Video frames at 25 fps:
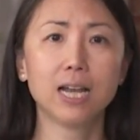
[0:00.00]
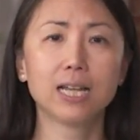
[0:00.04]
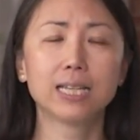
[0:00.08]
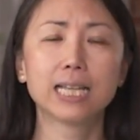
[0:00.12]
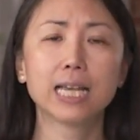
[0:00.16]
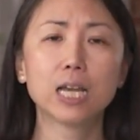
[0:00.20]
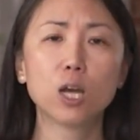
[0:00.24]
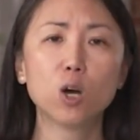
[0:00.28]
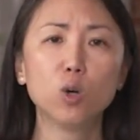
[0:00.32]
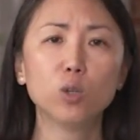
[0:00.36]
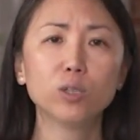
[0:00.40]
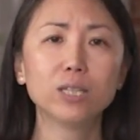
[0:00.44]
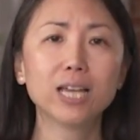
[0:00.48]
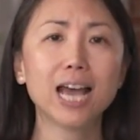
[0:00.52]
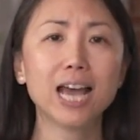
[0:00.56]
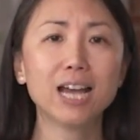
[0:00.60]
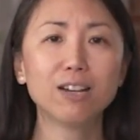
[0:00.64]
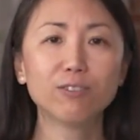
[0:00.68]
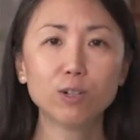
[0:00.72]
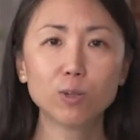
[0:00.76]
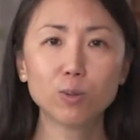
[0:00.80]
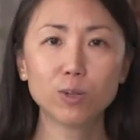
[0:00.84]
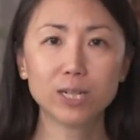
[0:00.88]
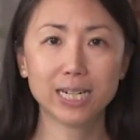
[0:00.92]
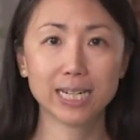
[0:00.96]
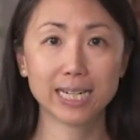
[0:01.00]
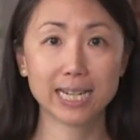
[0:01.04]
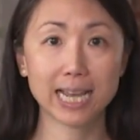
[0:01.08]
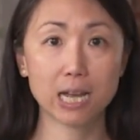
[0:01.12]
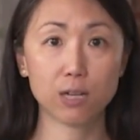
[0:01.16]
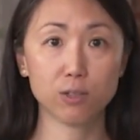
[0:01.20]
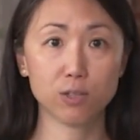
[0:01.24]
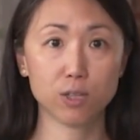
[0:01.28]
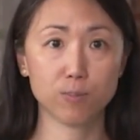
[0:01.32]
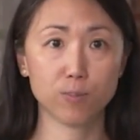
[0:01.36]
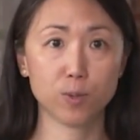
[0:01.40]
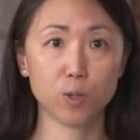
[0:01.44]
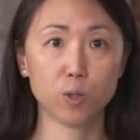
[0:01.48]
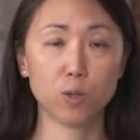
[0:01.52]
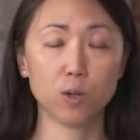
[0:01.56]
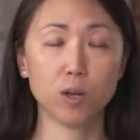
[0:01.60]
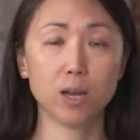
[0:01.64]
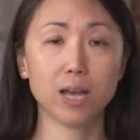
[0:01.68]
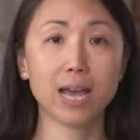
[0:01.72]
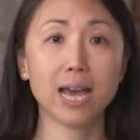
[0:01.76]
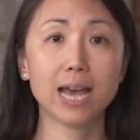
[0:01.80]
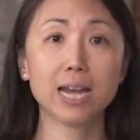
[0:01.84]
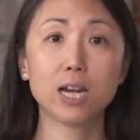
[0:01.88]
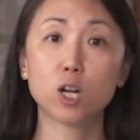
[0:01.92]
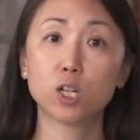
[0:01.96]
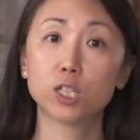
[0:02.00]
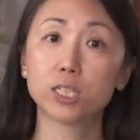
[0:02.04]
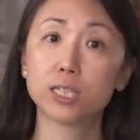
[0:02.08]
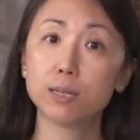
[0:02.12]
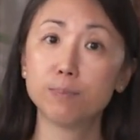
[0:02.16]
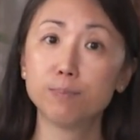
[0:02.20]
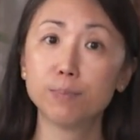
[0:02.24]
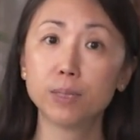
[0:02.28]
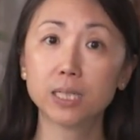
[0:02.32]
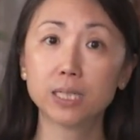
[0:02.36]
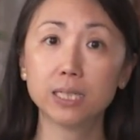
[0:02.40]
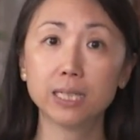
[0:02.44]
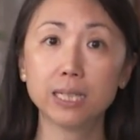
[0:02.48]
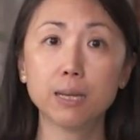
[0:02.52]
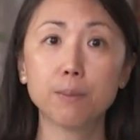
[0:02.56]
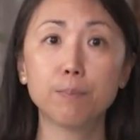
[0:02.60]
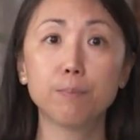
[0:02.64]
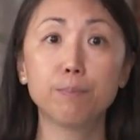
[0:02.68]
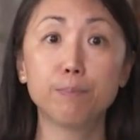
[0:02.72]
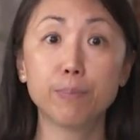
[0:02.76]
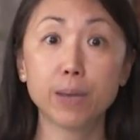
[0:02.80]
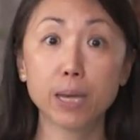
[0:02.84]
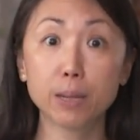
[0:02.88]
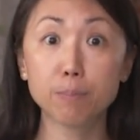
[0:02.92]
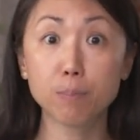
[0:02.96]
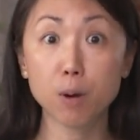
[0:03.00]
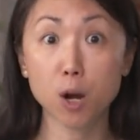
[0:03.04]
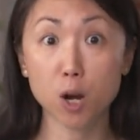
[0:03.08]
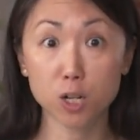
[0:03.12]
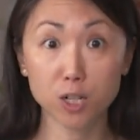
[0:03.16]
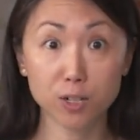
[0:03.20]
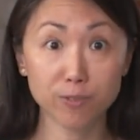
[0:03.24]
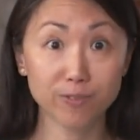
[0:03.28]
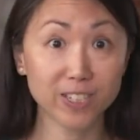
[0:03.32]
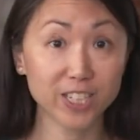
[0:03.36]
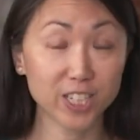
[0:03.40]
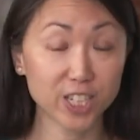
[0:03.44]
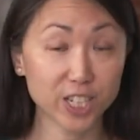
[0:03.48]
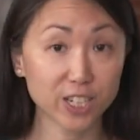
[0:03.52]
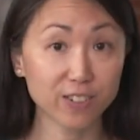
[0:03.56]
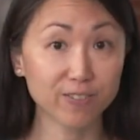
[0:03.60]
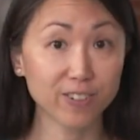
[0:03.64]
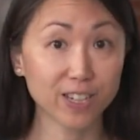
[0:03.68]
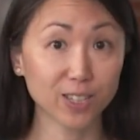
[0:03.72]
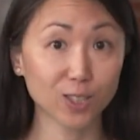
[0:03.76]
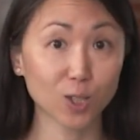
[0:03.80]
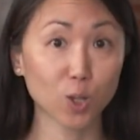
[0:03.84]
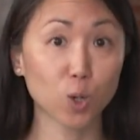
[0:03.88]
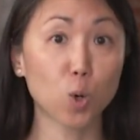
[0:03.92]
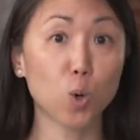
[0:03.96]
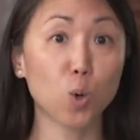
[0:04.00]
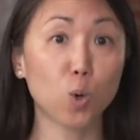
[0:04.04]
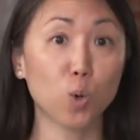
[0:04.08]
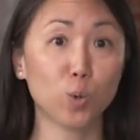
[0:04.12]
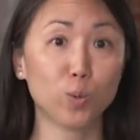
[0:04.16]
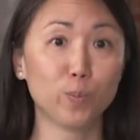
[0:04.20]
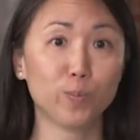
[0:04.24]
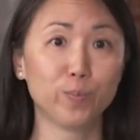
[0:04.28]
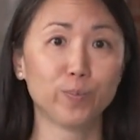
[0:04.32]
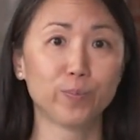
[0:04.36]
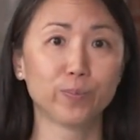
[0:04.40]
They hold everyone accountable and are typically a big part of achieving the goal.